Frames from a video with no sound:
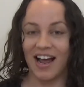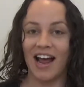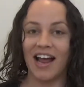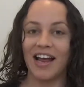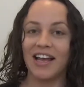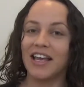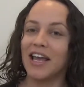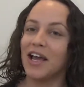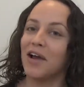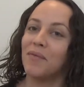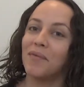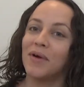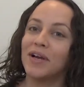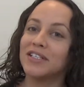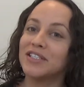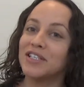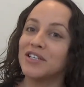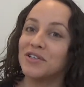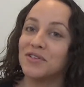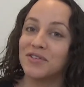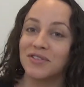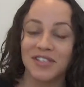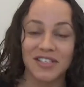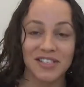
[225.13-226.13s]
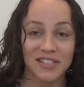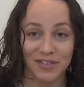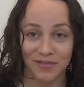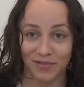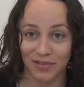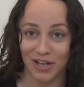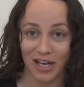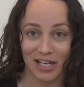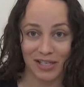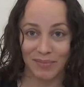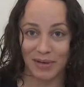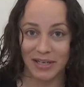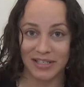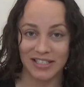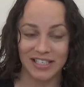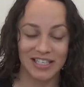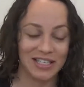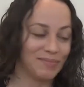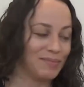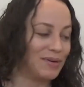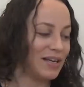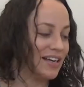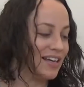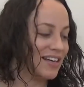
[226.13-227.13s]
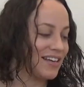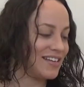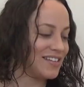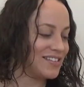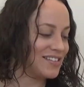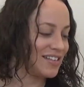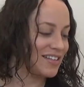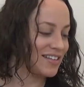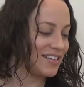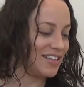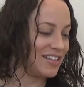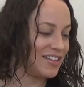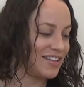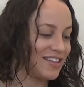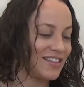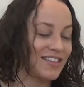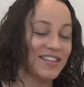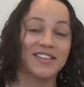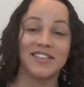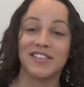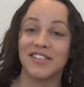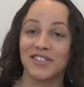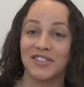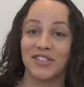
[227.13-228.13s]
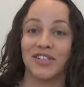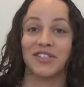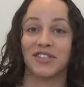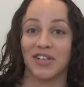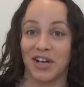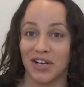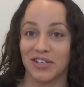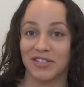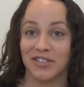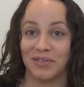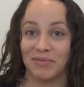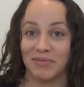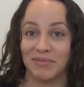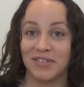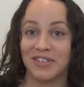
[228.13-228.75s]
I can't wait to use this to floss my teeth because this is just awesome.